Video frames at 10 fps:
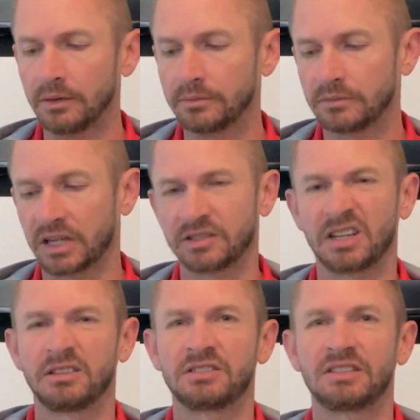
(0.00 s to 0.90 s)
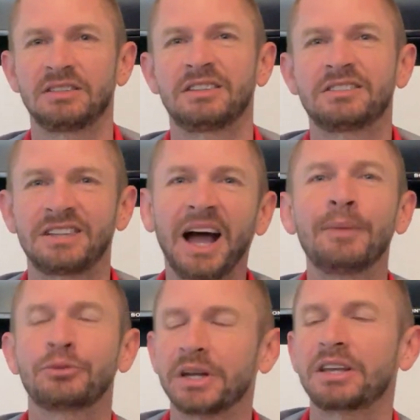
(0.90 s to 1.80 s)
Like I said, there are
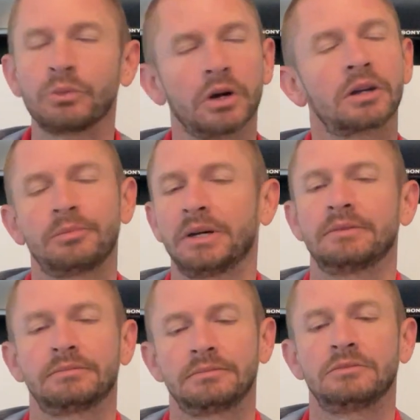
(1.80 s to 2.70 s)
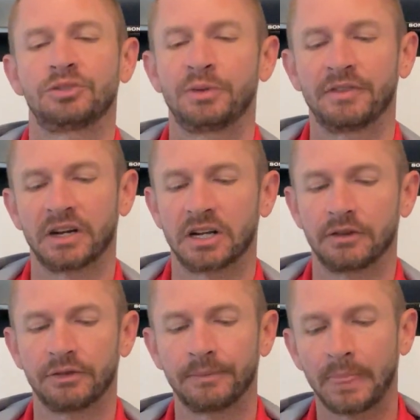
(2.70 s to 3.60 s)
times when it can work, but just be very
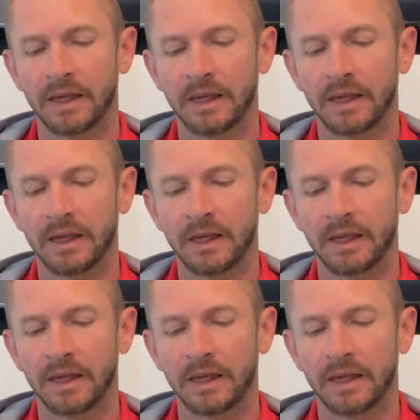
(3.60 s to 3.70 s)
careful.